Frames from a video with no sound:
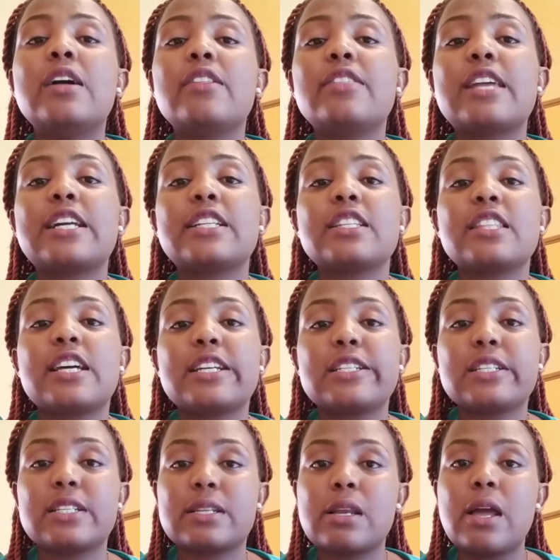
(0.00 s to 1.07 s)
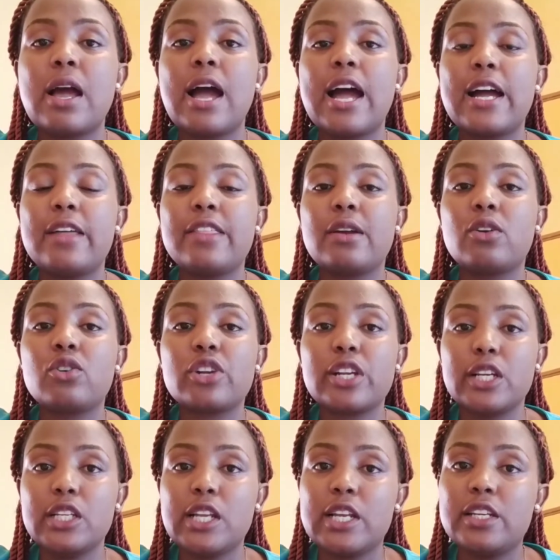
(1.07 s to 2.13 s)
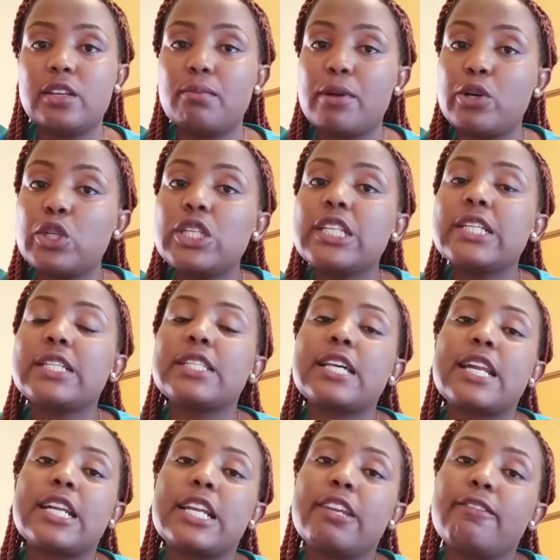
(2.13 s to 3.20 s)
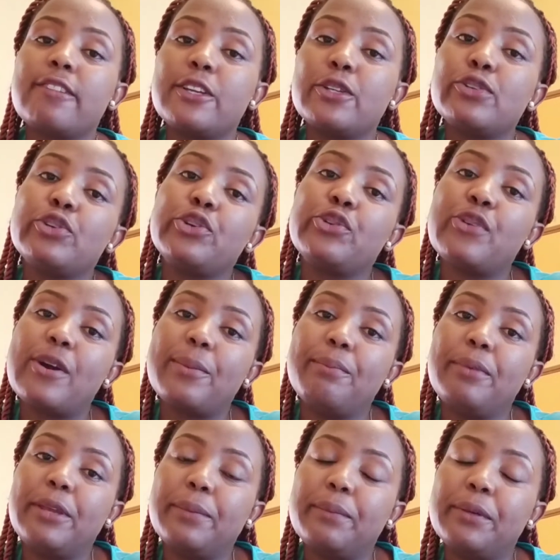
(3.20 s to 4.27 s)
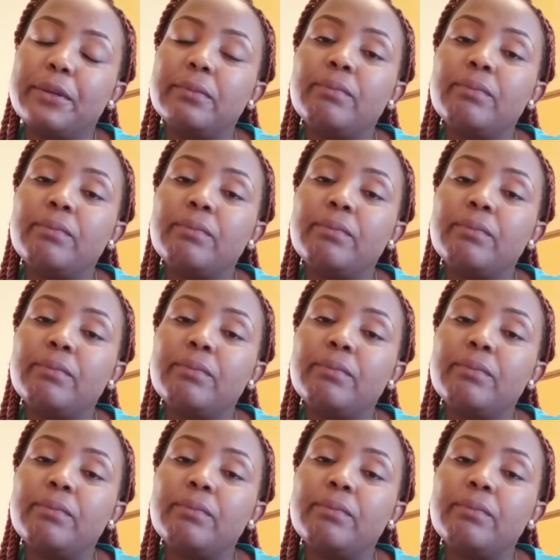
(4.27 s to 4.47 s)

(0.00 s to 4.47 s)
that the correct antibiotics are given to your baby.